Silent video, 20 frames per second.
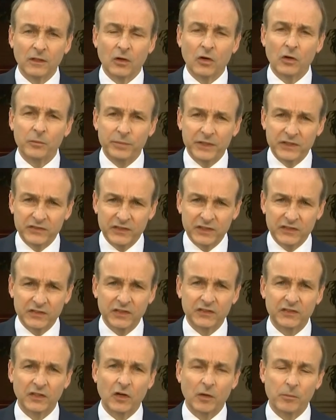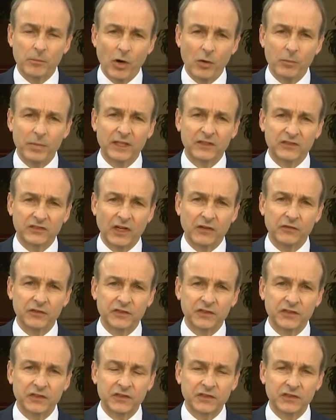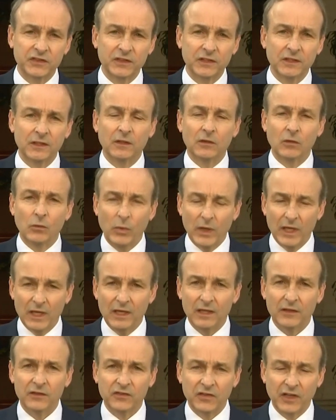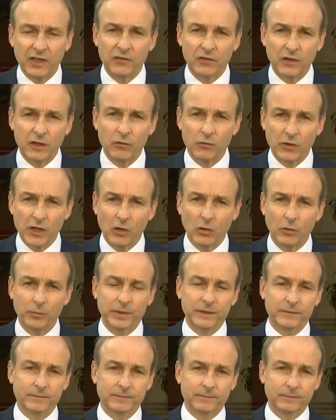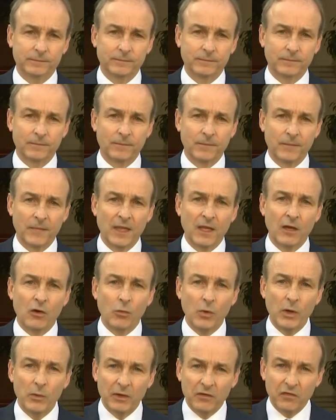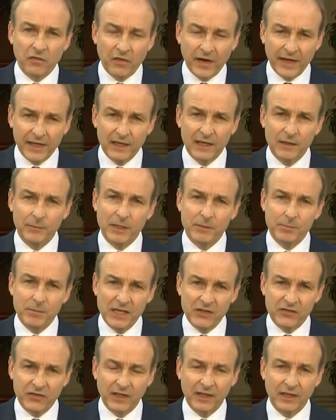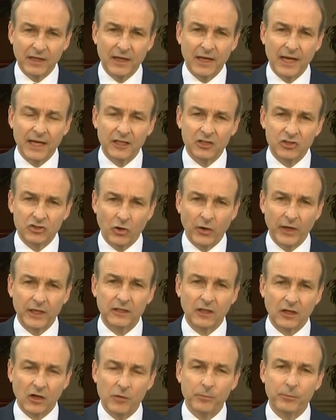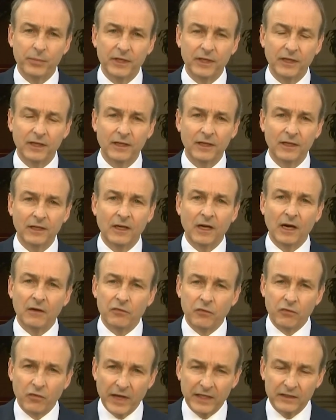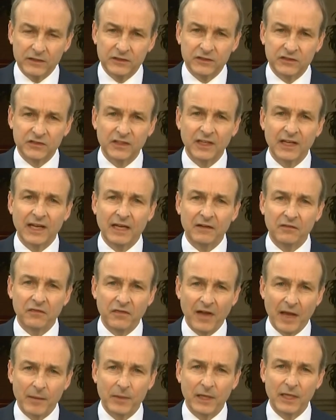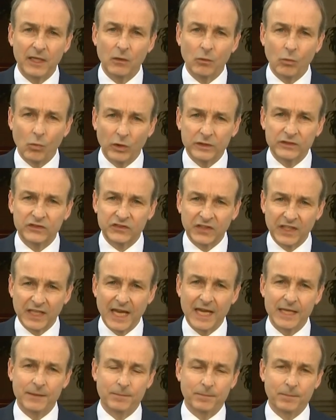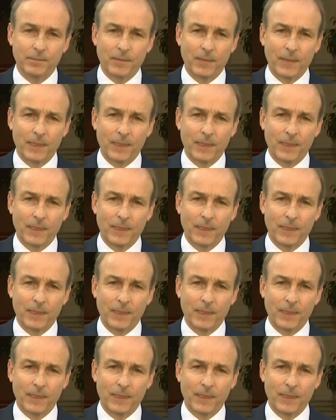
our businesses and our public services will safely reopen. We will finally be meeting and enjoying the company of friends and family once again.